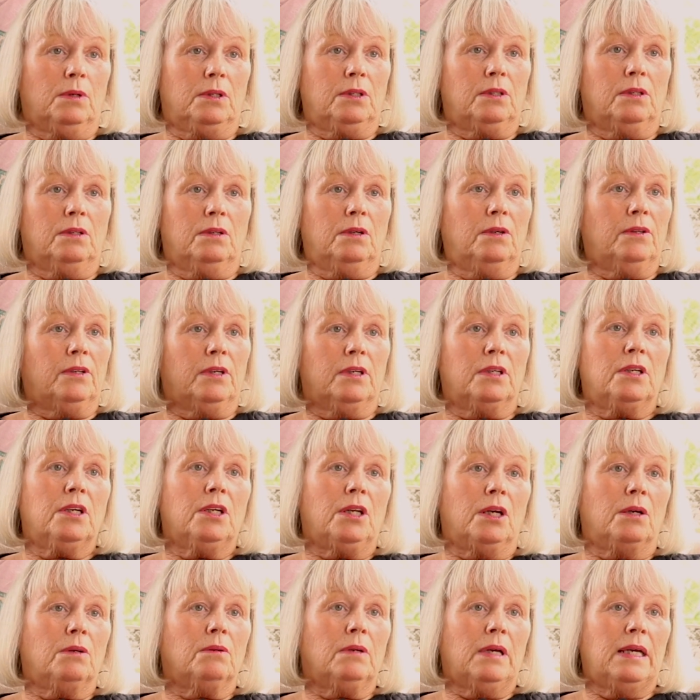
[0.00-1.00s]
one another, you
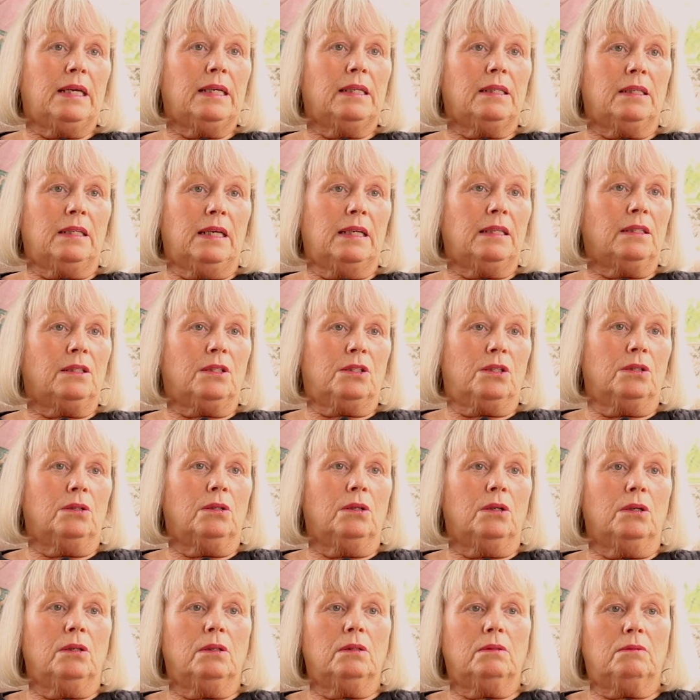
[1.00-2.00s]
know,
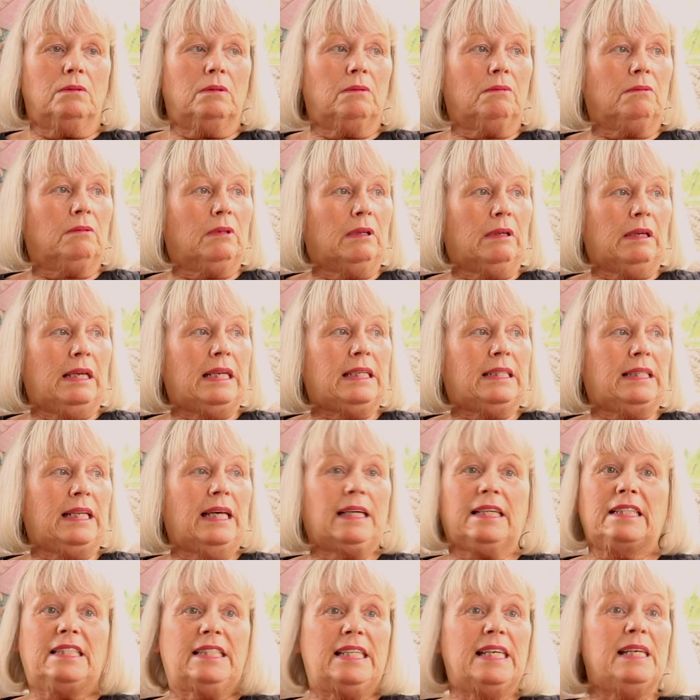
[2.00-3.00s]
it's
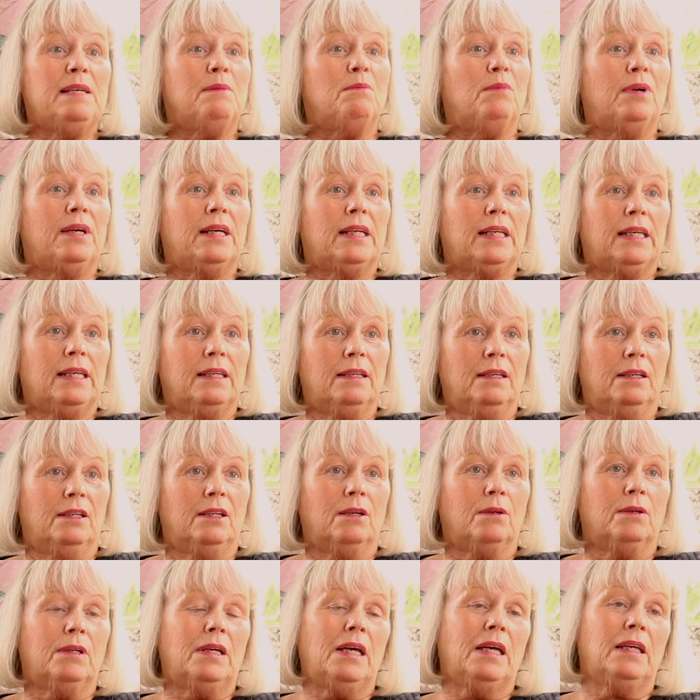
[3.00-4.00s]
like a team really, you
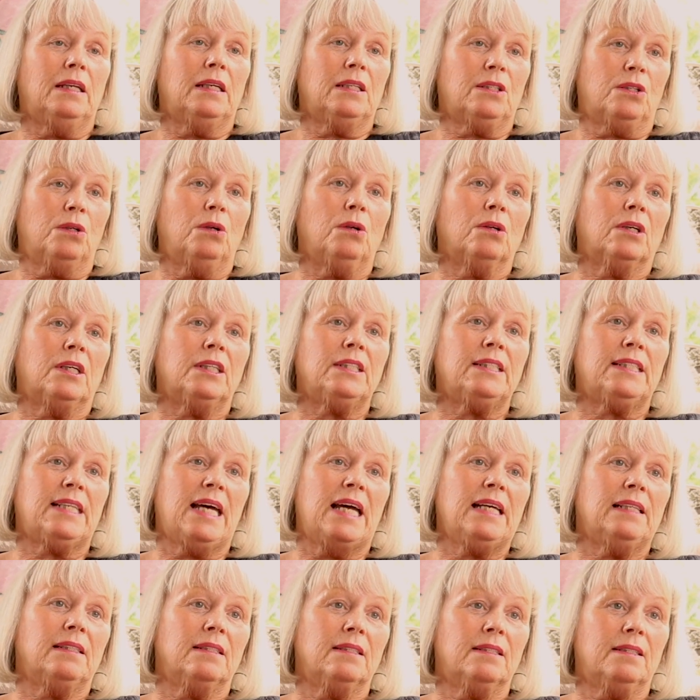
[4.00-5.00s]
know, and it's all
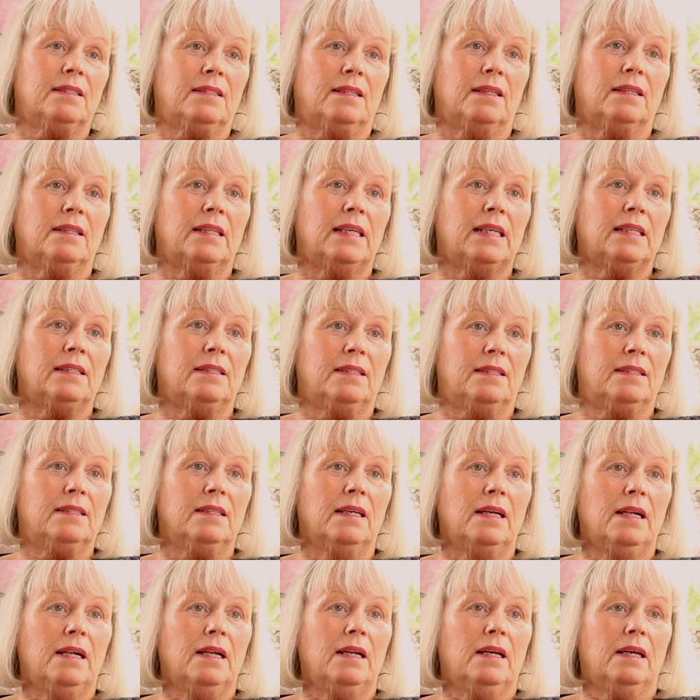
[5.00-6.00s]
condensed, and it's